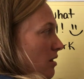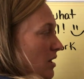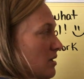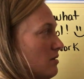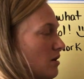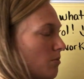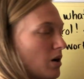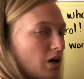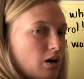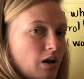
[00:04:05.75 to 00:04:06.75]
this
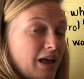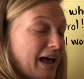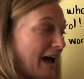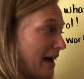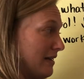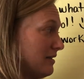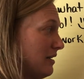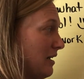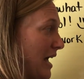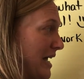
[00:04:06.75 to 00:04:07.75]
number as
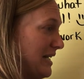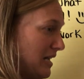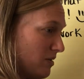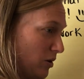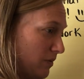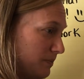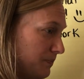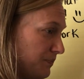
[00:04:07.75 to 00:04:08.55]
a decimal.